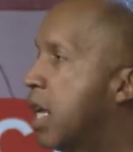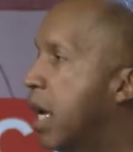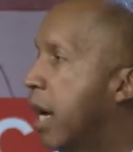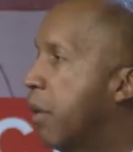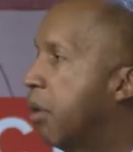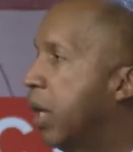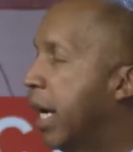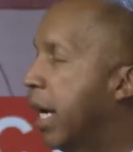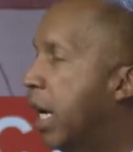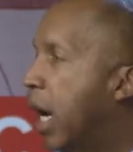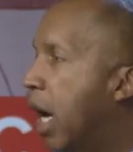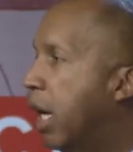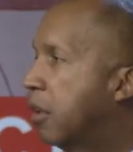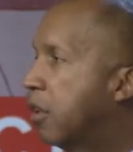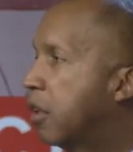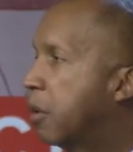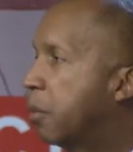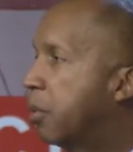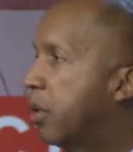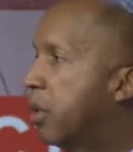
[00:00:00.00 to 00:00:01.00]
And when I got to
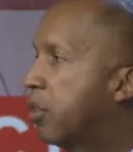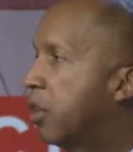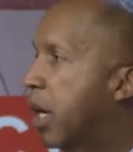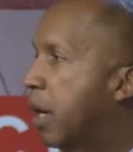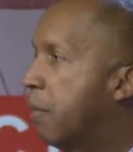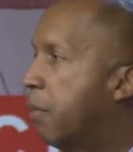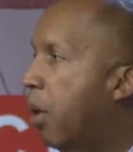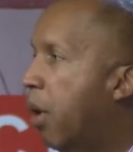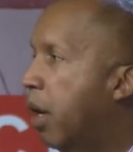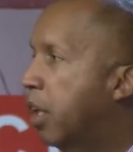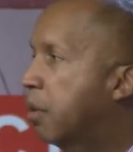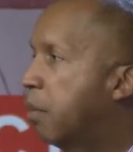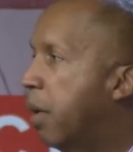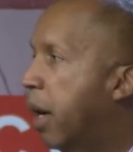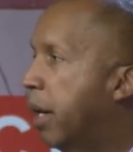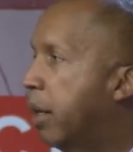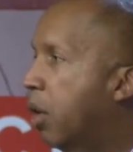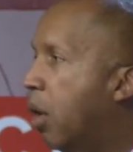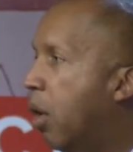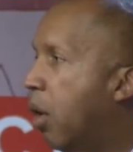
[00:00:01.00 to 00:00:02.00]
the prison, I parked
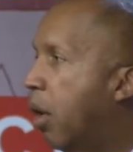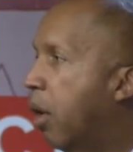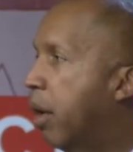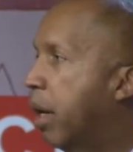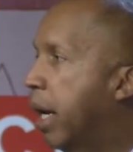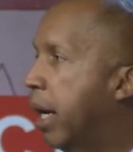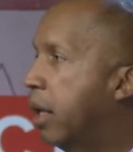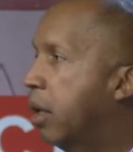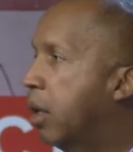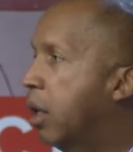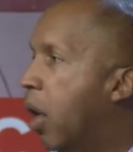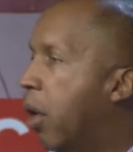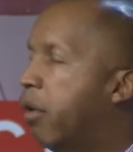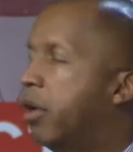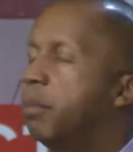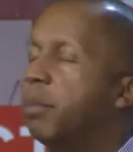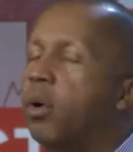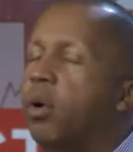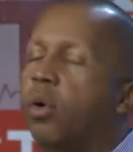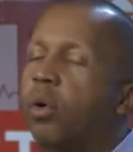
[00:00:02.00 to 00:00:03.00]
my car, and lo
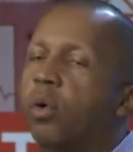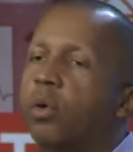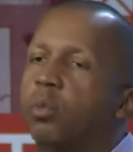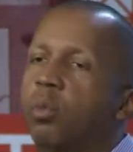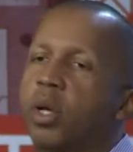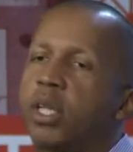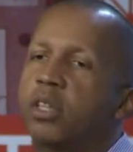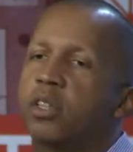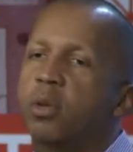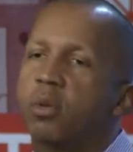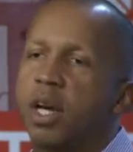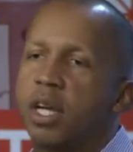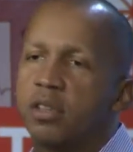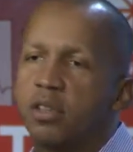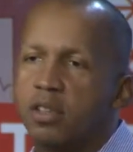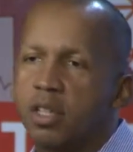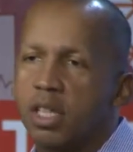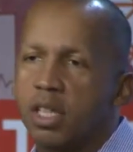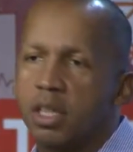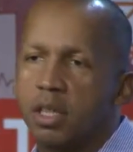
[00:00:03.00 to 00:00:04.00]
and behold, what do I
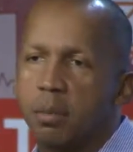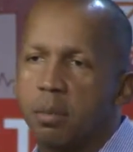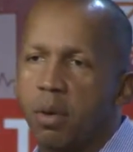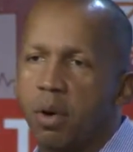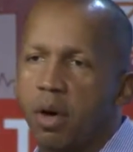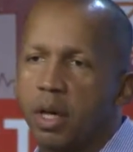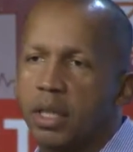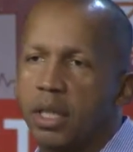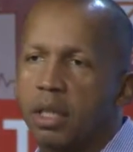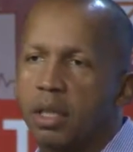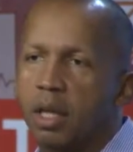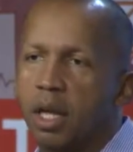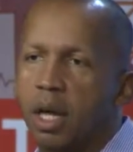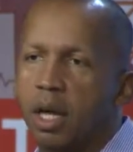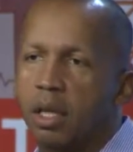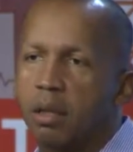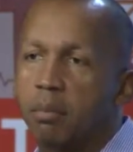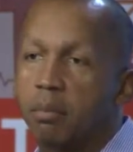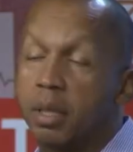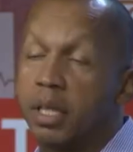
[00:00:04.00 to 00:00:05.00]
see in the parking
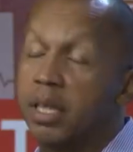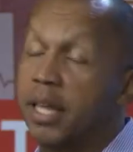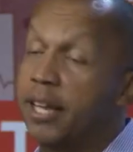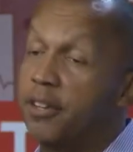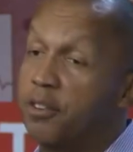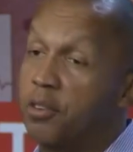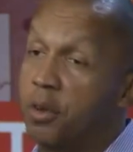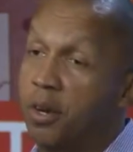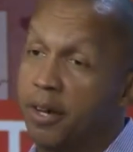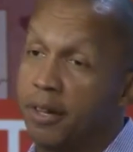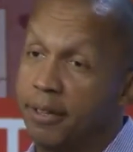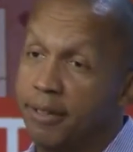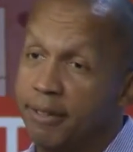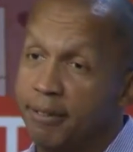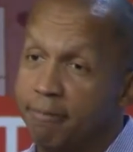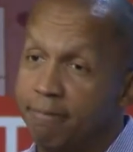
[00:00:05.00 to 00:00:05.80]
lot but that truck?